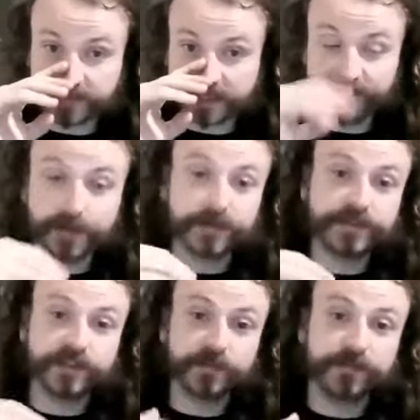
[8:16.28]

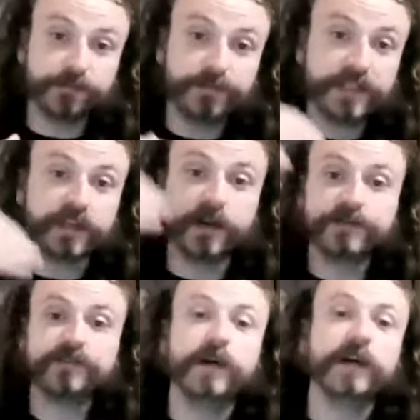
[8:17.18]
the big
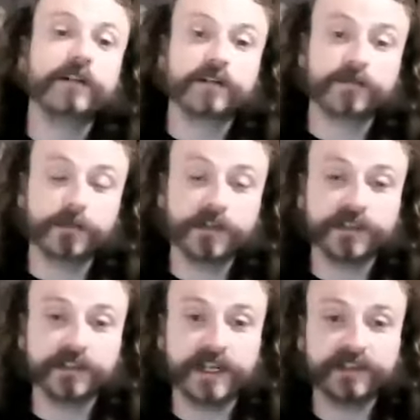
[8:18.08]
upswell of
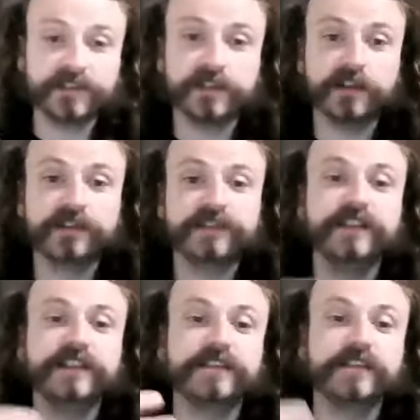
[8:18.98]
rebellion last year,
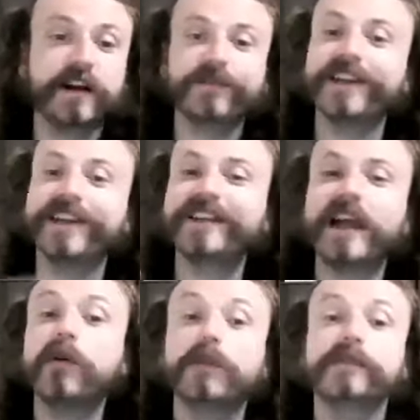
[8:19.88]
cities are now
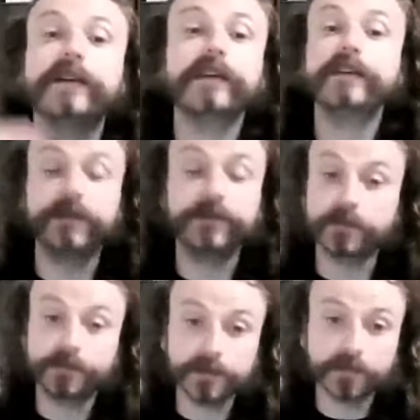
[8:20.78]
when they
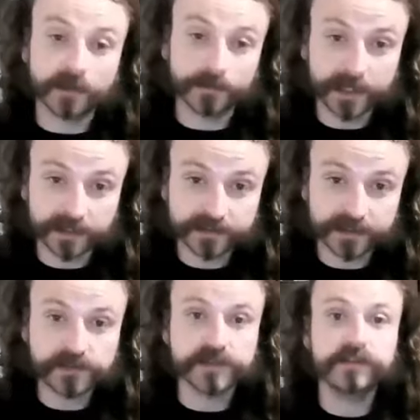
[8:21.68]
feel people aren't paying
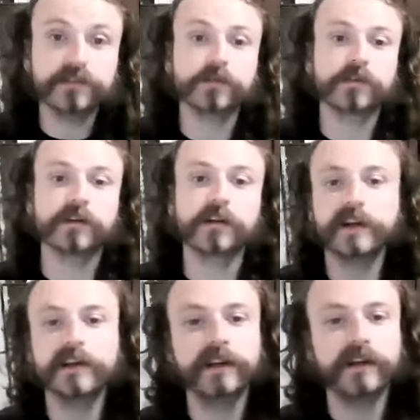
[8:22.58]
attention or
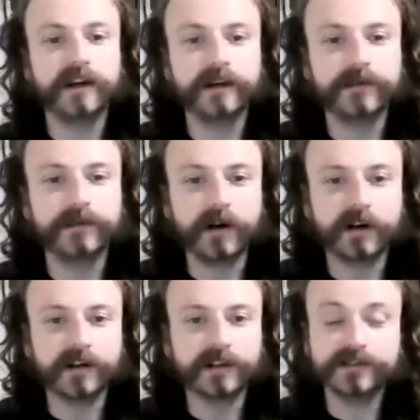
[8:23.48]

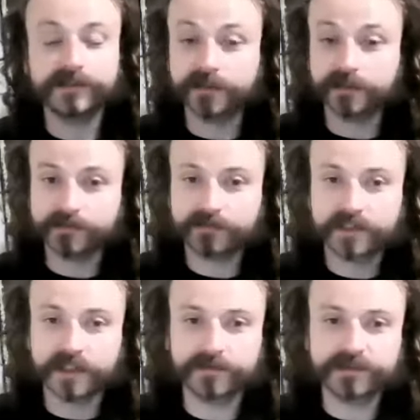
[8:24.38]
are,
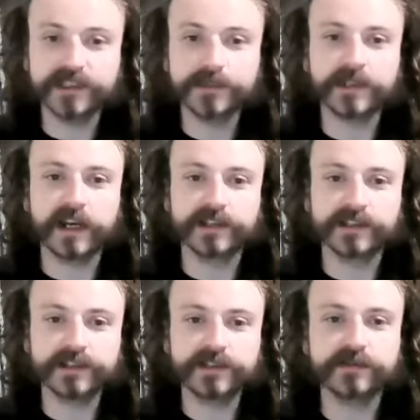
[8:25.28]
kind of sleeping on
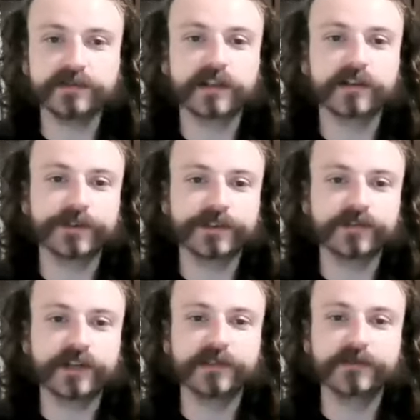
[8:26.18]
the issue, they're going to
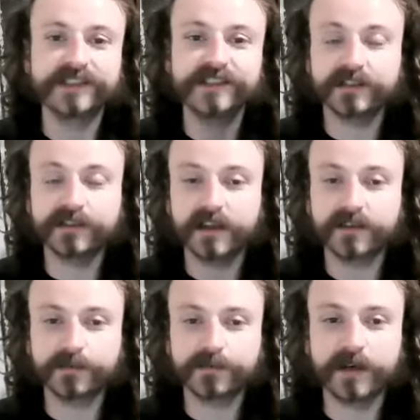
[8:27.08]
try to rescind a lot
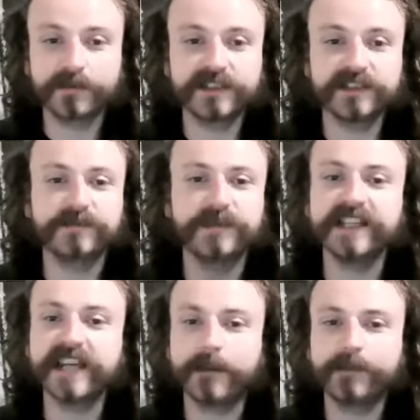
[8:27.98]
of their promises.
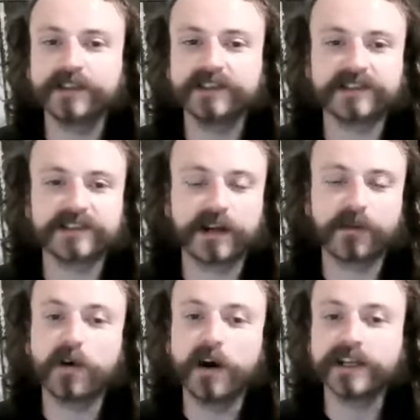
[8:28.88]
Minneapolis is kind
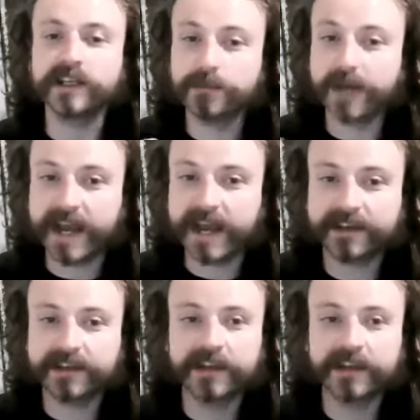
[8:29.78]
of walking back.